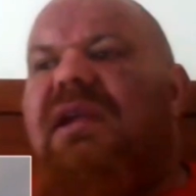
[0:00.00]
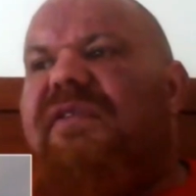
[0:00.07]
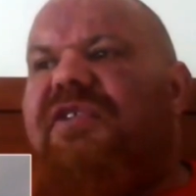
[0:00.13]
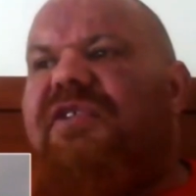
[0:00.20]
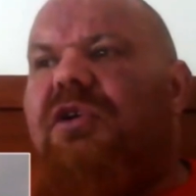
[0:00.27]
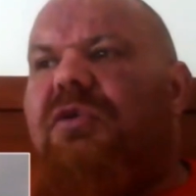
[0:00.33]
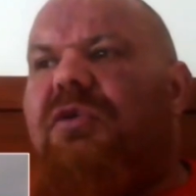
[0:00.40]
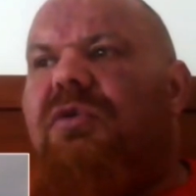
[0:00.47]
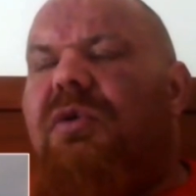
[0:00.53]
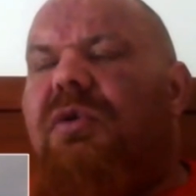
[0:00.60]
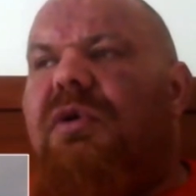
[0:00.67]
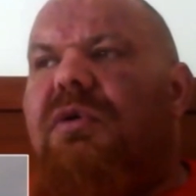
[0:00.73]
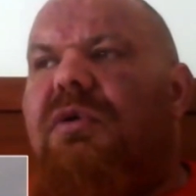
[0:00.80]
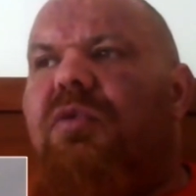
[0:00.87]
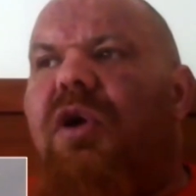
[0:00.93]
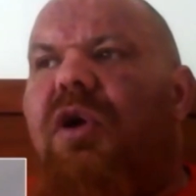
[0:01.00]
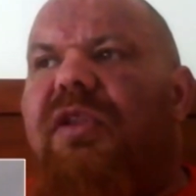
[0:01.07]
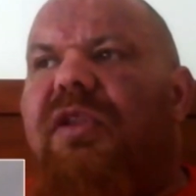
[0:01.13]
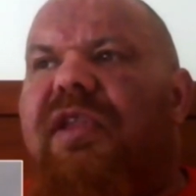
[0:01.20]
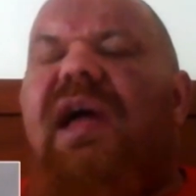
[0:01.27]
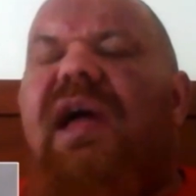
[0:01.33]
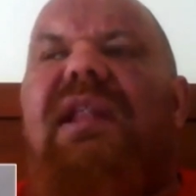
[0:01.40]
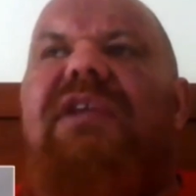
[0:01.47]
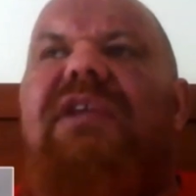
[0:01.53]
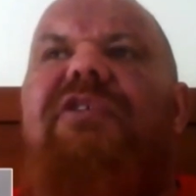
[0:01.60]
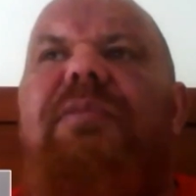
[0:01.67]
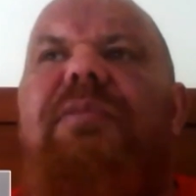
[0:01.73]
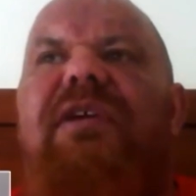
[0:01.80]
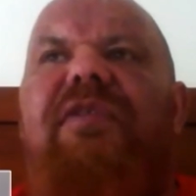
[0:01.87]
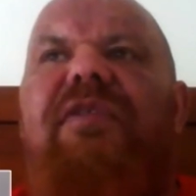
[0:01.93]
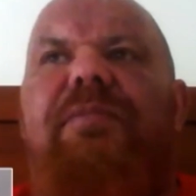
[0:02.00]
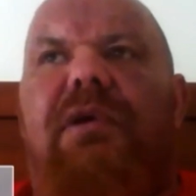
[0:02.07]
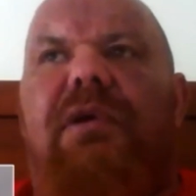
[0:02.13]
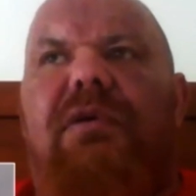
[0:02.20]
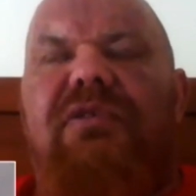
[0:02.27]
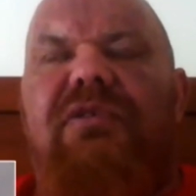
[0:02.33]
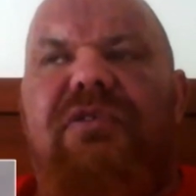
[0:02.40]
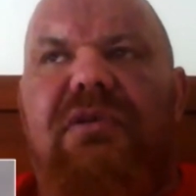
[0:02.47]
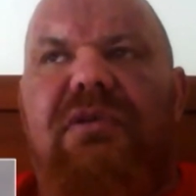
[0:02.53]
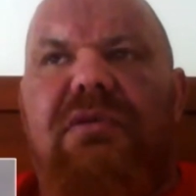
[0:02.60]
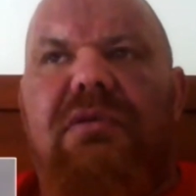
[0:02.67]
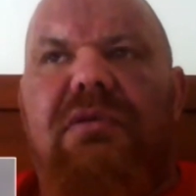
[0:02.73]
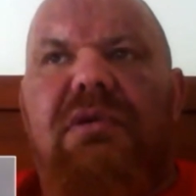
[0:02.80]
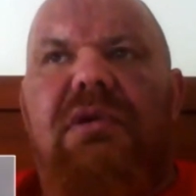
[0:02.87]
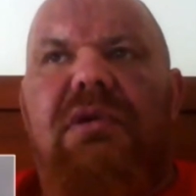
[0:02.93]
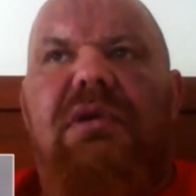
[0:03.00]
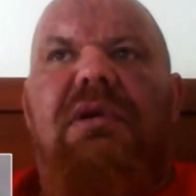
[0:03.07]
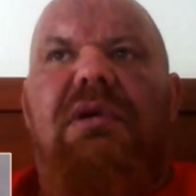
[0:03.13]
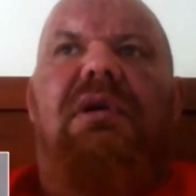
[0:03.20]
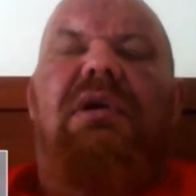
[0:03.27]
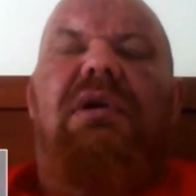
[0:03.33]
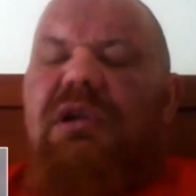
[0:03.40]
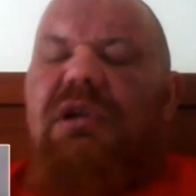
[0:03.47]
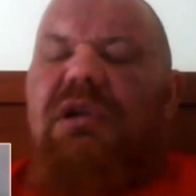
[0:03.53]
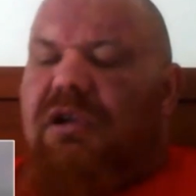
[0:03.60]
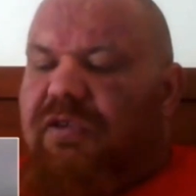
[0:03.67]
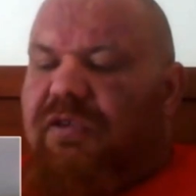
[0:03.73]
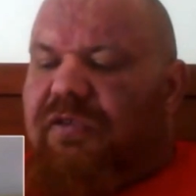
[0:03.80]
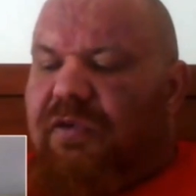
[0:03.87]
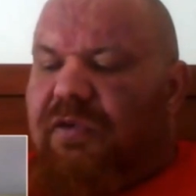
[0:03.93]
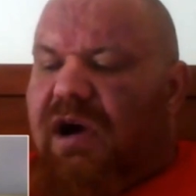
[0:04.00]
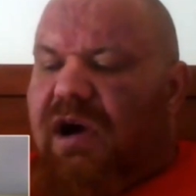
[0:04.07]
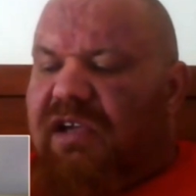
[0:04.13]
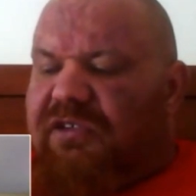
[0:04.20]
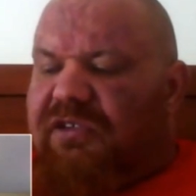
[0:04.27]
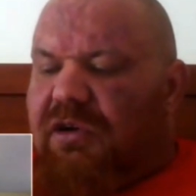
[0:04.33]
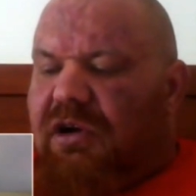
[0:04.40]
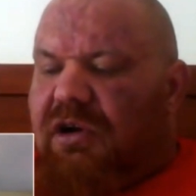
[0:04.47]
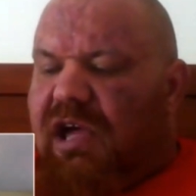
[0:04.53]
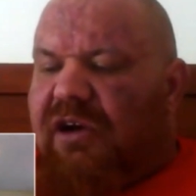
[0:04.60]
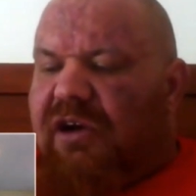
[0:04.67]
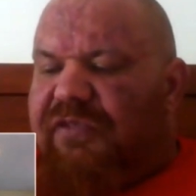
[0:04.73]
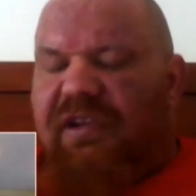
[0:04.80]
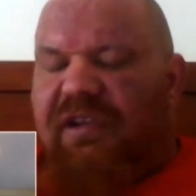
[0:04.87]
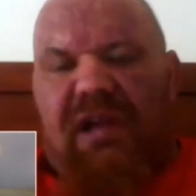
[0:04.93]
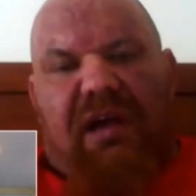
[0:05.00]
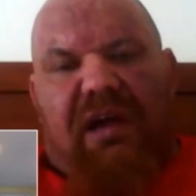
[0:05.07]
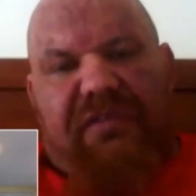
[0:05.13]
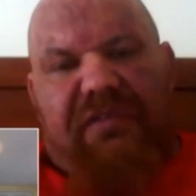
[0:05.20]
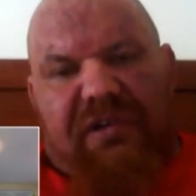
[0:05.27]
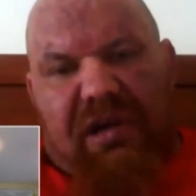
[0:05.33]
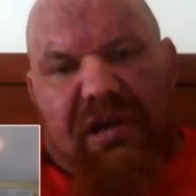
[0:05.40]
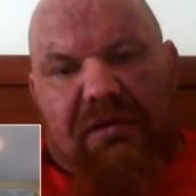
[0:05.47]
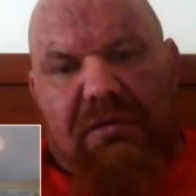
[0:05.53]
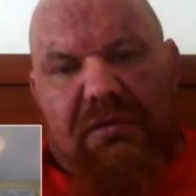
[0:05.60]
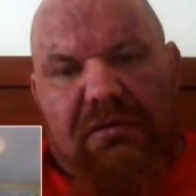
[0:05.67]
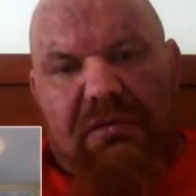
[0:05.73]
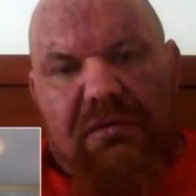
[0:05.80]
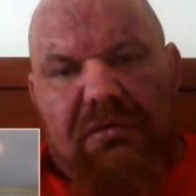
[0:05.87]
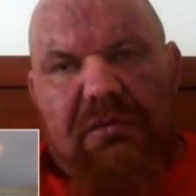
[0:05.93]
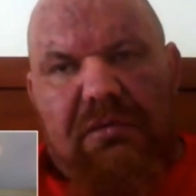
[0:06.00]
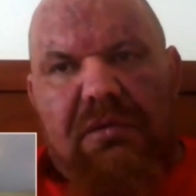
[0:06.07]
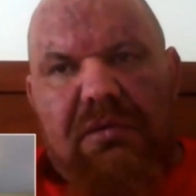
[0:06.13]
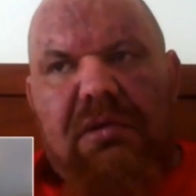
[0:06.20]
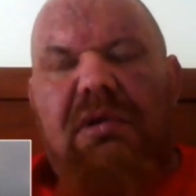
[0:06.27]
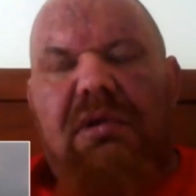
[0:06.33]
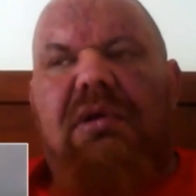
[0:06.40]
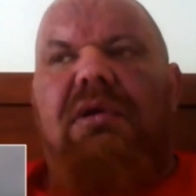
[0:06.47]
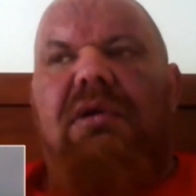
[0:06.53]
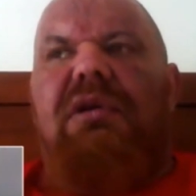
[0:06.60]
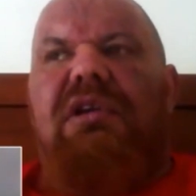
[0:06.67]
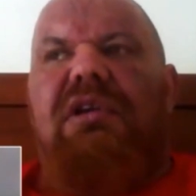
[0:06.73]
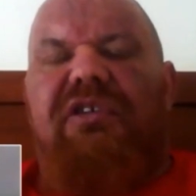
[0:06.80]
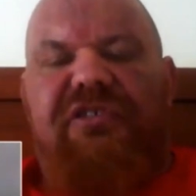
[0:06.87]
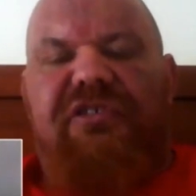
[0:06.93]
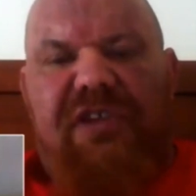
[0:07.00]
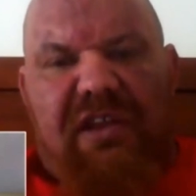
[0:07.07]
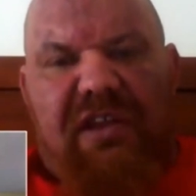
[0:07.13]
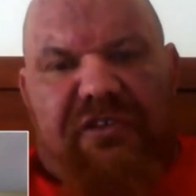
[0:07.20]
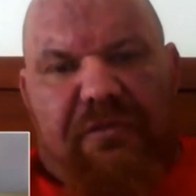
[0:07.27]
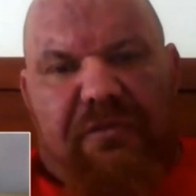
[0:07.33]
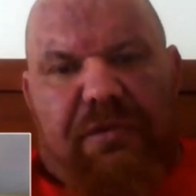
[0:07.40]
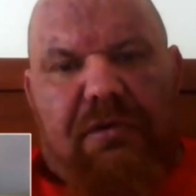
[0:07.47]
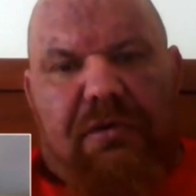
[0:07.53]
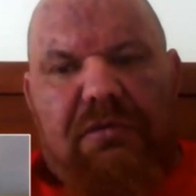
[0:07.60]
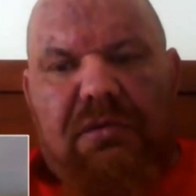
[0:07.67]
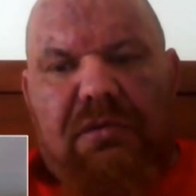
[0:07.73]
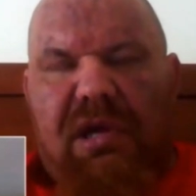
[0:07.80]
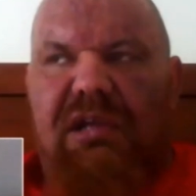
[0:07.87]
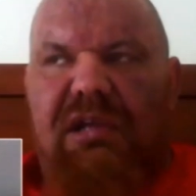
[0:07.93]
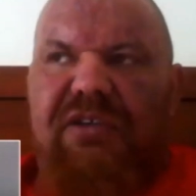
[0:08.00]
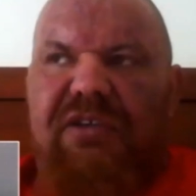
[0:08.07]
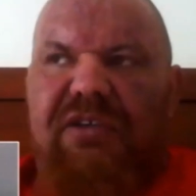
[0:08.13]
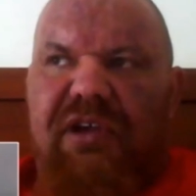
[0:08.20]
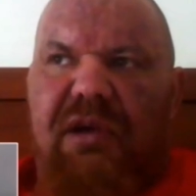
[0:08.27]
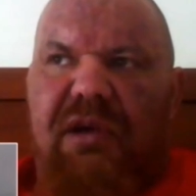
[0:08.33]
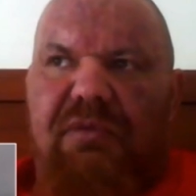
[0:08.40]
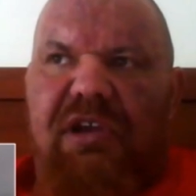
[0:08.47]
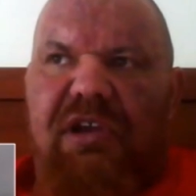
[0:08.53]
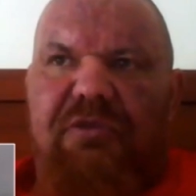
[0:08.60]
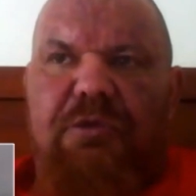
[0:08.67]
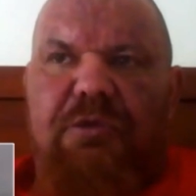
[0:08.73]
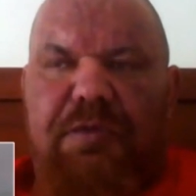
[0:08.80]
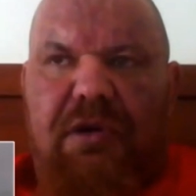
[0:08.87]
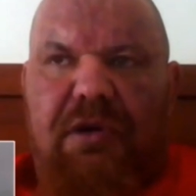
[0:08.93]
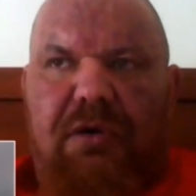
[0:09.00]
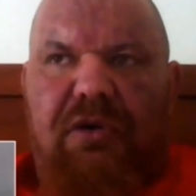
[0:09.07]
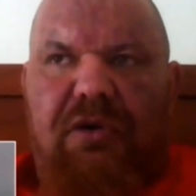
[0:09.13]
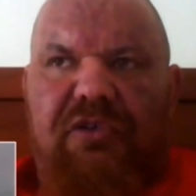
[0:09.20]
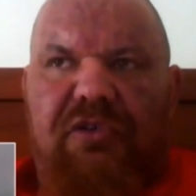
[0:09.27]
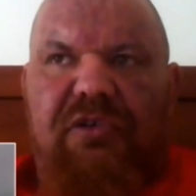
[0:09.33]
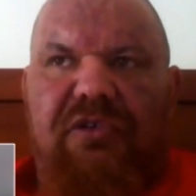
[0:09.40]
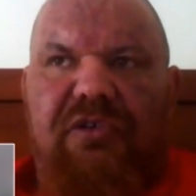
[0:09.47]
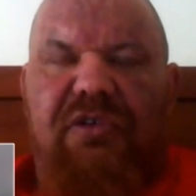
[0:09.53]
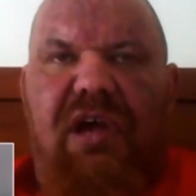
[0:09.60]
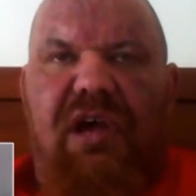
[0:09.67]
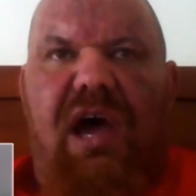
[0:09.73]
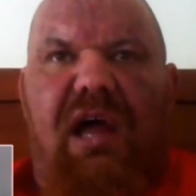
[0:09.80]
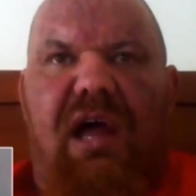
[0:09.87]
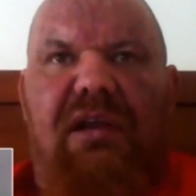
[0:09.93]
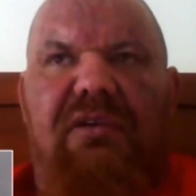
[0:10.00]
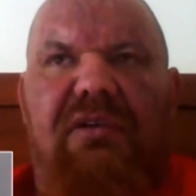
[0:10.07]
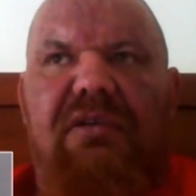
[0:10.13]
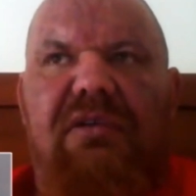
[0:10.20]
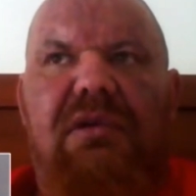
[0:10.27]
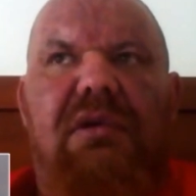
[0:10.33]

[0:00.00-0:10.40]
if you want that little bit of the boost, you've otherwise got a healthy lifestyle, you're sensible, and you take reasonable precautions, and